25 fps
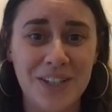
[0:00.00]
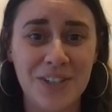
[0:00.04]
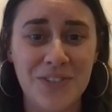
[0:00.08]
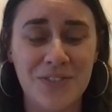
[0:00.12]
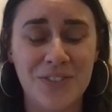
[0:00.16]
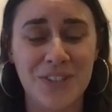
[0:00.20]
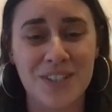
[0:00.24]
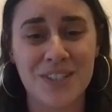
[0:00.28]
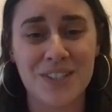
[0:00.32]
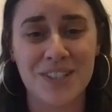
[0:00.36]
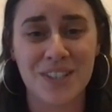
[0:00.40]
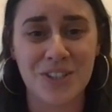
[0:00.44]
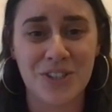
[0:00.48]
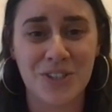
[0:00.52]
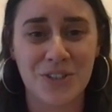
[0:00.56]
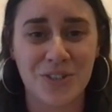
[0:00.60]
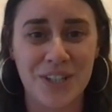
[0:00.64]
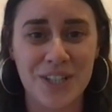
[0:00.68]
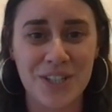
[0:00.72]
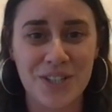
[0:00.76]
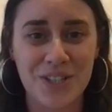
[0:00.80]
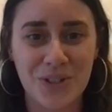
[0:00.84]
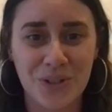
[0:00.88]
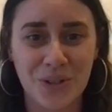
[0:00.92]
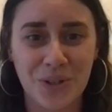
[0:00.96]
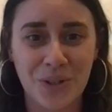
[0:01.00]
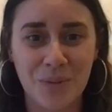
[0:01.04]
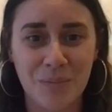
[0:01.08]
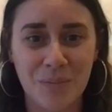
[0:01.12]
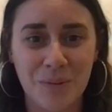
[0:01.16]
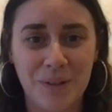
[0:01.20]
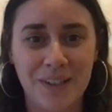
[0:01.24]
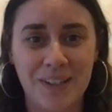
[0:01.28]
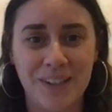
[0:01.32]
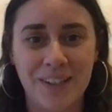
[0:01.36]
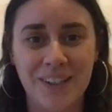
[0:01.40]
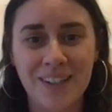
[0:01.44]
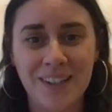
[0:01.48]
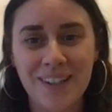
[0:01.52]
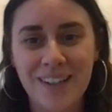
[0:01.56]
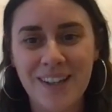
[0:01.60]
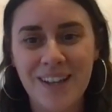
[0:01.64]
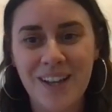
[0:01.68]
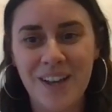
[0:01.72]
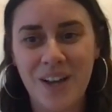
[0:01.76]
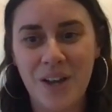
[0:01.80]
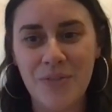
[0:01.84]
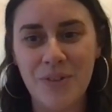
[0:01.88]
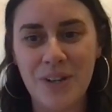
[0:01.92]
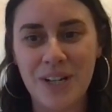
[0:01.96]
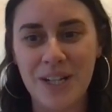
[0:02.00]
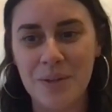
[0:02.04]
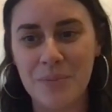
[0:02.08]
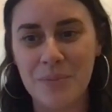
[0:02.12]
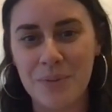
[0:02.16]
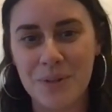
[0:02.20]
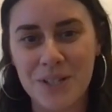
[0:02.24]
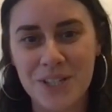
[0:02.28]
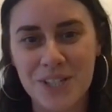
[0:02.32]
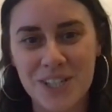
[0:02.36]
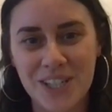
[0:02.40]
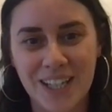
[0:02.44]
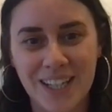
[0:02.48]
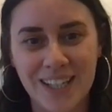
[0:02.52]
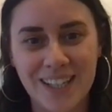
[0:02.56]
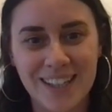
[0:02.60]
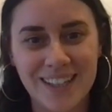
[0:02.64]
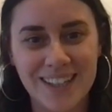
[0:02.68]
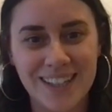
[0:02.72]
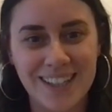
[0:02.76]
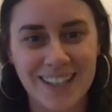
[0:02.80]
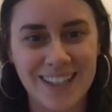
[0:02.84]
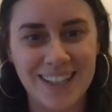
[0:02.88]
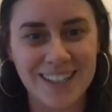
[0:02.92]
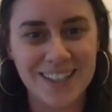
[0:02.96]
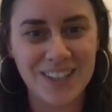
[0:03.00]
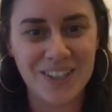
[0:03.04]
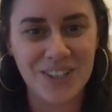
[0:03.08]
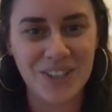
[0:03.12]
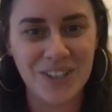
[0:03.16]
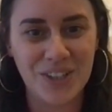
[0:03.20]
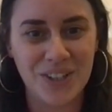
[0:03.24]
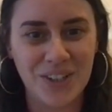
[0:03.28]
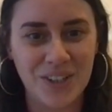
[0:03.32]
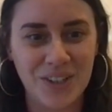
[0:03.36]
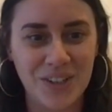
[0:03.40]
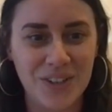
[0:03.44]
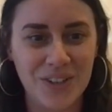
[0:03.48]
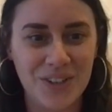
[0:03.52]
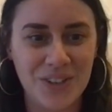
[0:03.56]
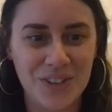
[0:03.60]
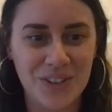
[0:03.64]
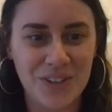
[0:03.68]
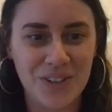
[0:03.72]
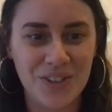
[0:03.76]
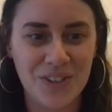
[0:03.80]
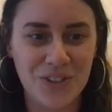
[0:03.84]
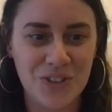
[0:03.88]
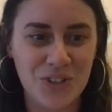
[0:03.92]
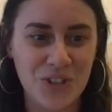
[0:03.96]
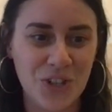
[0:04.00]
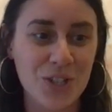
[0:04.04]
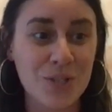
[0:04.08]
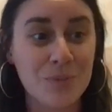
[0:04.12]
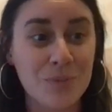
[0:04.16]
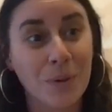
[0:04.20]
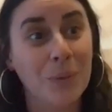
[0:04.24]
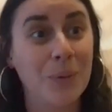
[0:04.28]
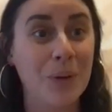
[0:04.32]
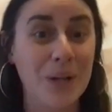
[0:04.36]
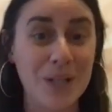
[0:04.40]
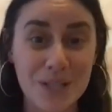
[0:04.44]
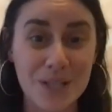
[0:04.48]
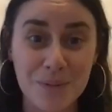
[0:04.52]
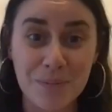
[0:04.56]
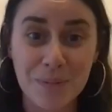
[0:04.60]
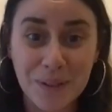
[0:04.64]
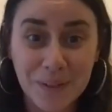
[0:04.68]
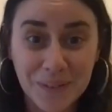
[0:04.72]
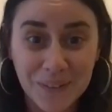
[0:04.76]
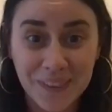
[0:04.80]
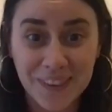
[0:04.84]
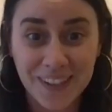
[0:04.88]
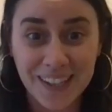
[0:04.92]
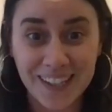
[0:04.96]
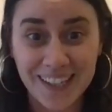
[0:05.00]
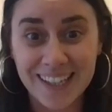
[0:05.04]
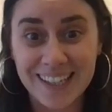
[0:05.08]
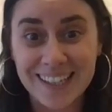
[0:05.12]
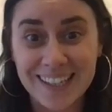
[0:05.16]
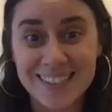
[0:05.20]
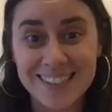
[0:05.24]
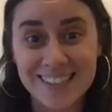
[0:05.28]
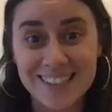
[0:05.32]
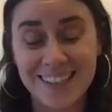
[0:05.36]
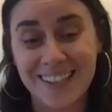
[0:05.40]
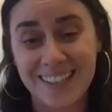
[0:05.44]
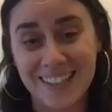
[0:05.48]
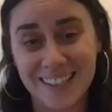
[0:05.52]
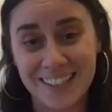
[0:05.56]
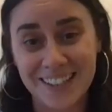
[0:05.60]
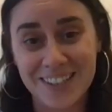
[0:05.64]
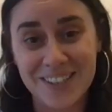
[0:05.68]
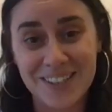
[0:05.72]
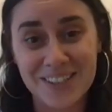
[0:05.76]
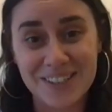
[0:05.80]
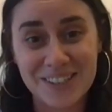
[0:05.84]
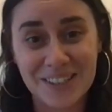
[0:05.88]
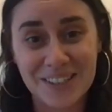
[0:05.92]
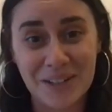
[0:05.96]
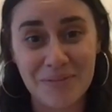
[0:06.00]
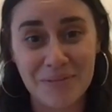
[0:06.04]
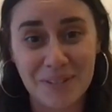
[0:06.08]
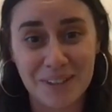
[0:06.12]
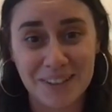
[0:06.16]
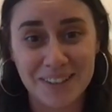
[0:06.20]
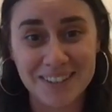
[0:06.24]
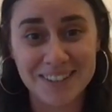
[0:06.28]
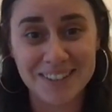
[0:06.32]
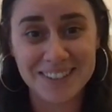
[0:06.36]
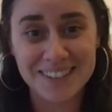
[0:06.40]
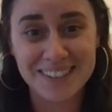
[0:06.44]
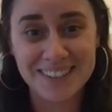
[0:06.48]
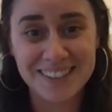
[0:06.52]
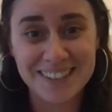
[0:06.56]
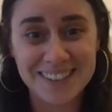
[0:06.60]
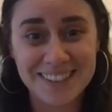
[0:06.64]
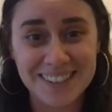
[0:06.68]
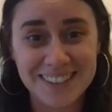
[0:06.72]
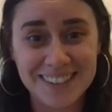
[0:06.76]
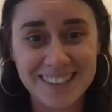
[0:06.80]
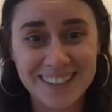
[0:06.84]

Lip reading: you've done such a great job, and I really appreciate that, you chose my work to be on there. So thank you so much.